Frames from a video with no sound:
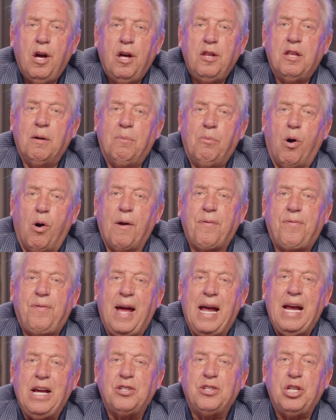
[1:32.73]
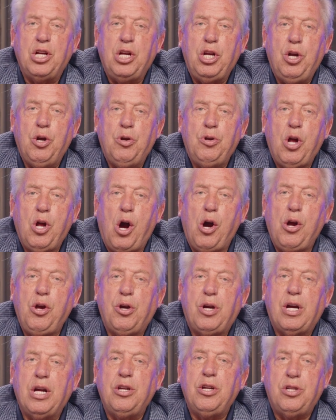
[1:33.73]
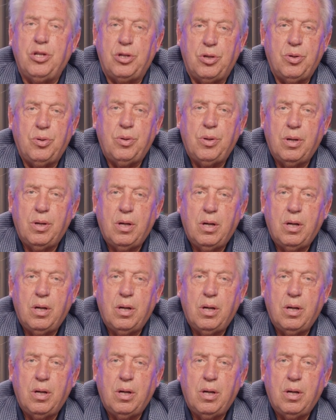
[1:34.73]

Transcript: The more things that you know you can do,